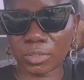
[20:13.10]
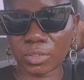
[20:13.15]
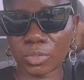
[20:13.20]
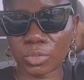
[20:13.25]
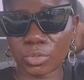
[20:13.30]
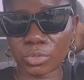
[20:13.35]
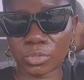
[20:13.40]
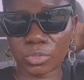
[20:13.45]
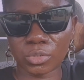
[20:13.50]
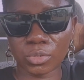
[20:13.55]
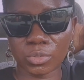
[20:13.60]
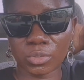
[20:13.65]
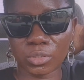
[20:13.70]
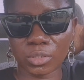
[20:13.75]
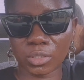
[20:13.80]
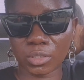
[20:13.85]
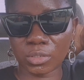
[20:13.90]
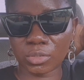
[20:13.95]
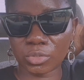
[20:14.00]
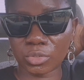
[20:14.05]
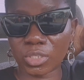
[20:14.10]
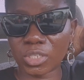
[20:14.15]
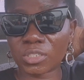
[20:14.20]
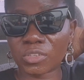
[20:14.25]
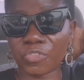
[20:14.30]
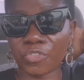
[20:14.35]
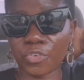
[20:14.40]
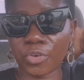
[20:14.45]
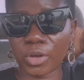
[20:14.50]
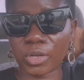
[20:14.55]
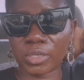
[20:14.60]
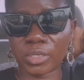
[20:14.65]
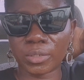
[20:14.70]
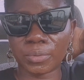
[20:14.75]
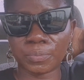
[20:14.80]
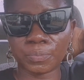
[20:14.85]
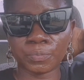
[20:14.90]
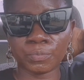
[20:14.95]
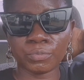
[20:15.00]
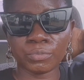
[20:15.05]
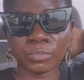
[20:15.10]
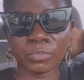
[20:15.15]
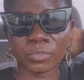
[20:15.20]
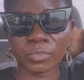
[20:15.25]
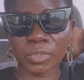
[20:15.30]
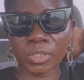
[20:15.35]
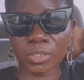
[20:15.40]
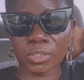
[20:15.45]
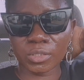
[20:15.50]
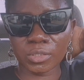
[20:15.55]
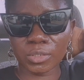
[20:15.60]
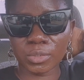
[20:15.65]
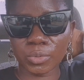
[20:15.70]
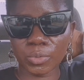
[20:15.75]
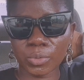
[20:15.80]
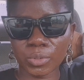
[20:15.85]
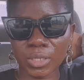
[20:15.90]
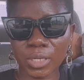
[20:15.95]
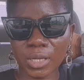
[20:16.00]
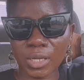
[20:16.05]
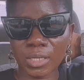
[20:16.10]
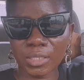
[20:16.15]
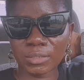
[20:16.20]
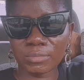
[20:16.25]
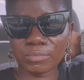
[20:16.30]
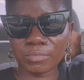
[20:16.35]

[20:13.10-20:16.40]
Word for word: on sunday today is a friday so that